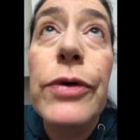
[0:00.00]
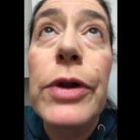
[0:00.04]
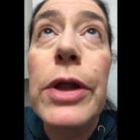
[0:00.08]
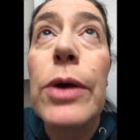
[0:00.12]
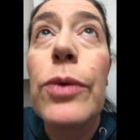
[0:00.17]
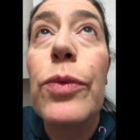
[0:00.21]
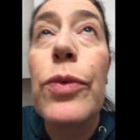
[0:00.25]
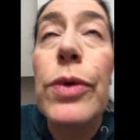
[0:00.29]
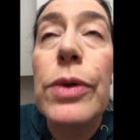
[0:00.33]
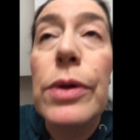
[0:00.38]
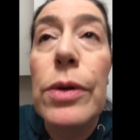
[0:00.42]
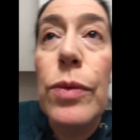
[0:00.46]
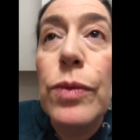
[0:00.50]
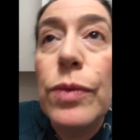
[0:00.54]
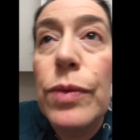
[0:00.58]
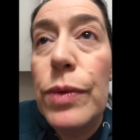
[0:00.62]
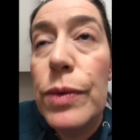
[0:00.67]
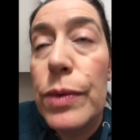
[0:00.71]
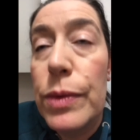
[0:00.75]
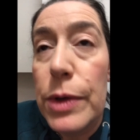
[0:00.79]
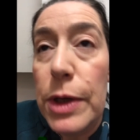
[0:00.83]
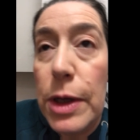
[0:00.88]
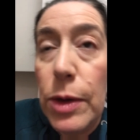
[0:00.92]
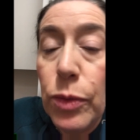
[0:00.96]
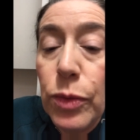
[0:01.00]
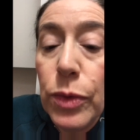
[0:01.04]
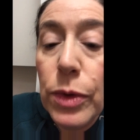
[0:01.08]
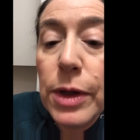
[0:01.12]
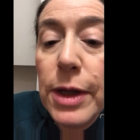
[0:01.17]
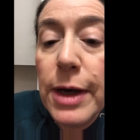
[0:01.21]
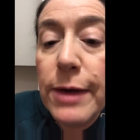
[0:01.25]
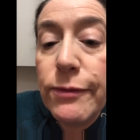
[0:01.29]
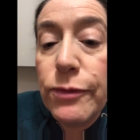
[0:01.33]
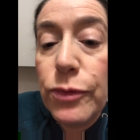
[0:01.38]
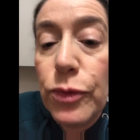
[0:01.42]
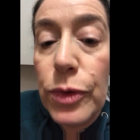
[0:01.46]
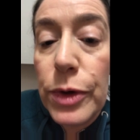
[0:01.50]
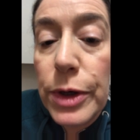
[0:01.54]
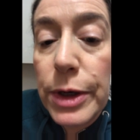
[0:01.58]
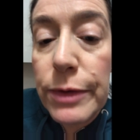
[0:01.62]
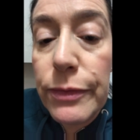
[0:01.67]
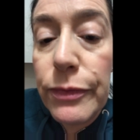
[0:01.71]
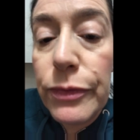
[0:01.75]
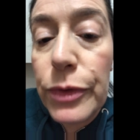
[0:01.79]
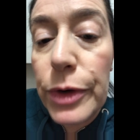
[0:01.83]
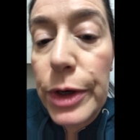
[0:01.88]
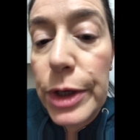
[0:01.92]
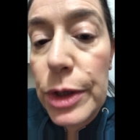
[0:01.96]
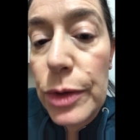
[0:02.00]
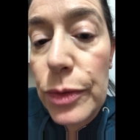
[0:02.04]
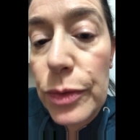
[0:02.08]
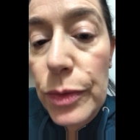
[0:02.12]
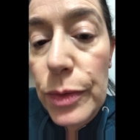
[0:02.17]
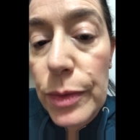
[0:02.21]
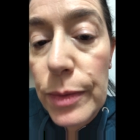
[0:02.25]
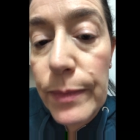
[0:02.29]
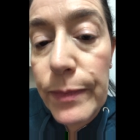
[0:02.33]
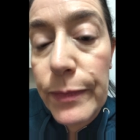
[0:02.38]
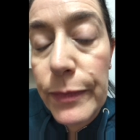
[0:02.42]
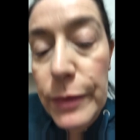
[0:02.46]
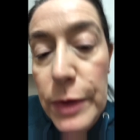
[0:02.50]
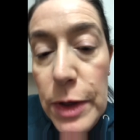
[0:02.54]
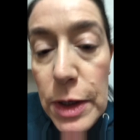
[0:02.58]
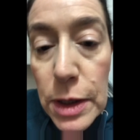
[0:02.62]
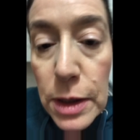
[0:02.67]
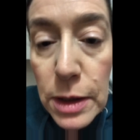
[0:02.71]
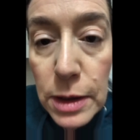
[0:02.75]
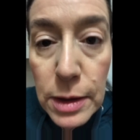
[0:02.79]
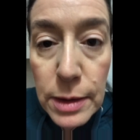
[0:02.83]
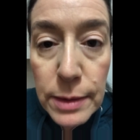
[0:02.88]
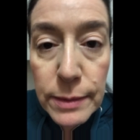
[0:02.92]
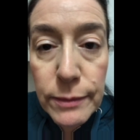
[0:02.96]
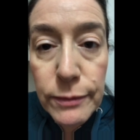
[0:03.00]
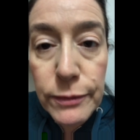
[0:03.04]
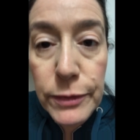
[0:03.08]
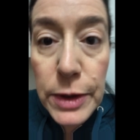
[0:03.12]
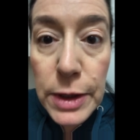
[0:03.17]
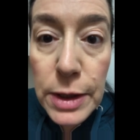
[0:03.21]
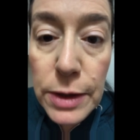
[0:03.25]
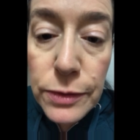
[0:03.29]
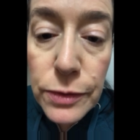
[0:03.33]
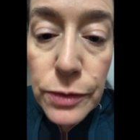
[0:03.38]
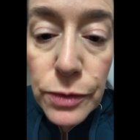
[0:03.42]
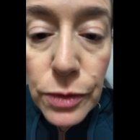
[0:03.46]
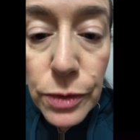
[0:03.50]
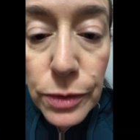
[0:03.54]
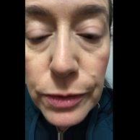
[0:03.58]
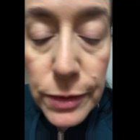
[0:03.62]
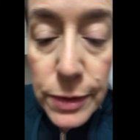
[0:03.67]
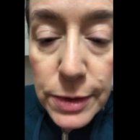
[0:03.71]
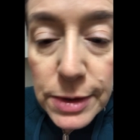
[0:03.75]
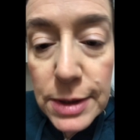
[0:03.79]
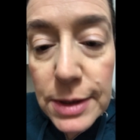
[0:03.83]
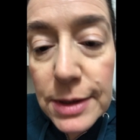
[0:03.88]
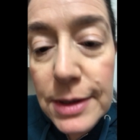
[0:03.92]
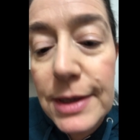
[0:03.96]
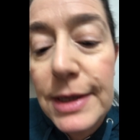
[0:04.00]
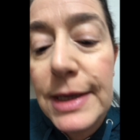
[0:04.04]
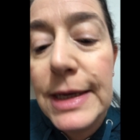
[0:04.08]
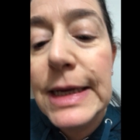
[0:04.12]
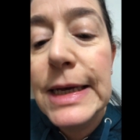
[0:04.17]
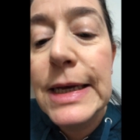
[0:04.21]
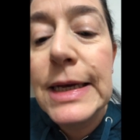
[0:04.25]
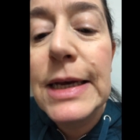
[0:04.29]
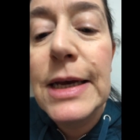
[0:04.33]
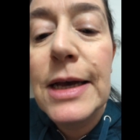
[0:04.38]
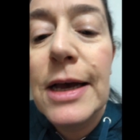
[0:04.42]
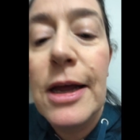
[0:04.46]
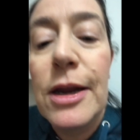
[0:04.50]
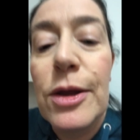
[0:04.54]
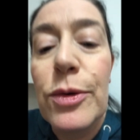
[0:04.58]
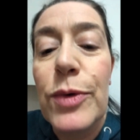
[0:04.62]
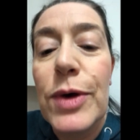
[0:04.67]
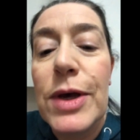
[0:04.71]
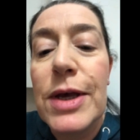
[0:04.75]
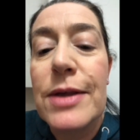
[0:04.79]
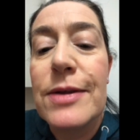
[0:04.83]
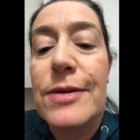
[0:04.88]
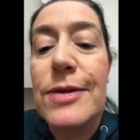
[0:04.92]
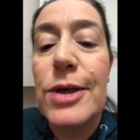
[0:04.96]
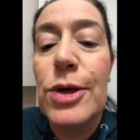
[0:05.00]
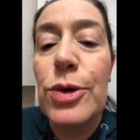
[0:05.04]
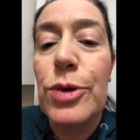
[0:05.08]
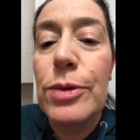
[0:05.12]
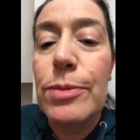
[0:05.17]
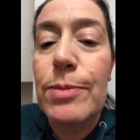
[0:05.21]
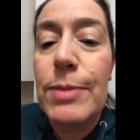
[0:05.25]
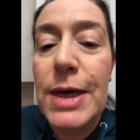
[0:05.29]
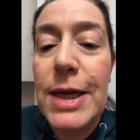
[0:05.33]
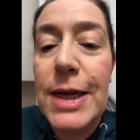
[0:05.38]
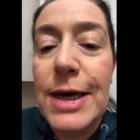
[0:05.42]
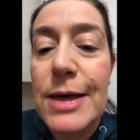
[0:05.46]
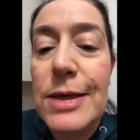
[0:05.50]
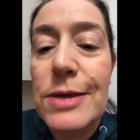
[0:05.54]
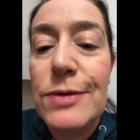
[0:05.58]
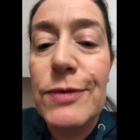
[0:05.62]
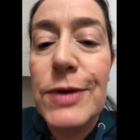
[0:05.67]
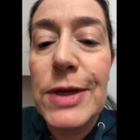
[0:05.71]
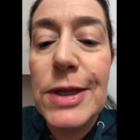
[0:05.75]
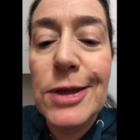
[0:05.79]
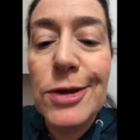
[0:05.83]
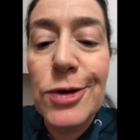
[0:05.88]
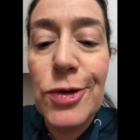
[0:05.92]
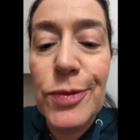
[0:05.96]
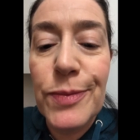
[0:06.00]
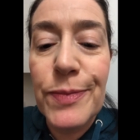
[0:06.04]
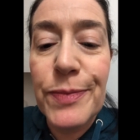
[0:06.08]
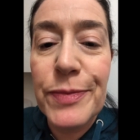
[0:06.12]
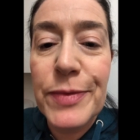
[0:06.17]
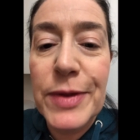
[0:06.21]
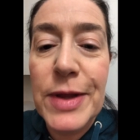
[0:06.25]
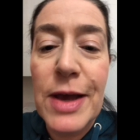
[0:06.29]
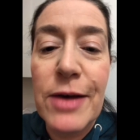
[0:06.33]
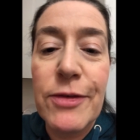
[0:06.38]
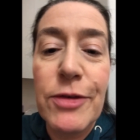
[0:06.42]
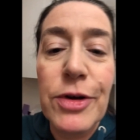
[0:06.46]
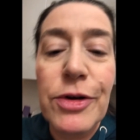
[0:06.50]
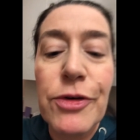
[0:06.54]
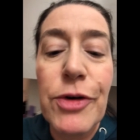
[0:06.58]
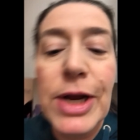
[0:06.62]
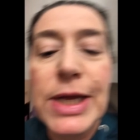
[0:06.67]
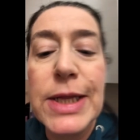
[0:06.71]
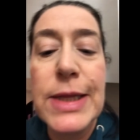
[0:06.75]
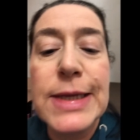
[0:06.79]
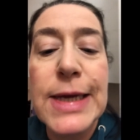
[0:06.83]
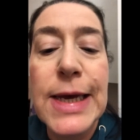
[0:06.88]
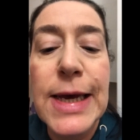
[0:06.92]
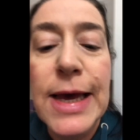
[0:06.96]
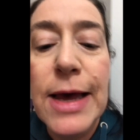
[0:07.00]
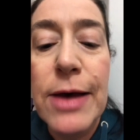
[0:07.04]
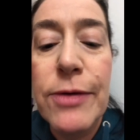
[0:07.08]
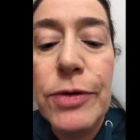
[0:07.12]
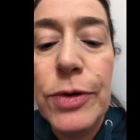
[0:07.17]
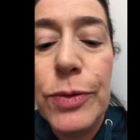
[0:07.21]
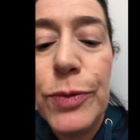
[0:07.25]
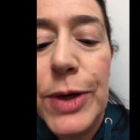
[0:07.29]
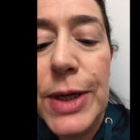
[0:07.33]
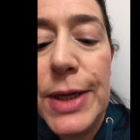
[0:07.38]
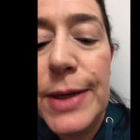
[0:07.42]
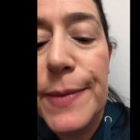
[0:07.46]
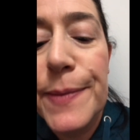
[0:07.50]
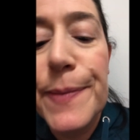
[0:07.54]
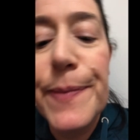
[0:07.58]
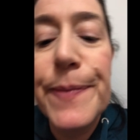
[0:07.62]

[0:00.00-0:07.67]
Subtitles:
it will have worked for you. Fingers crossed. Anyway, see you in my next video. Have a great day, everyone.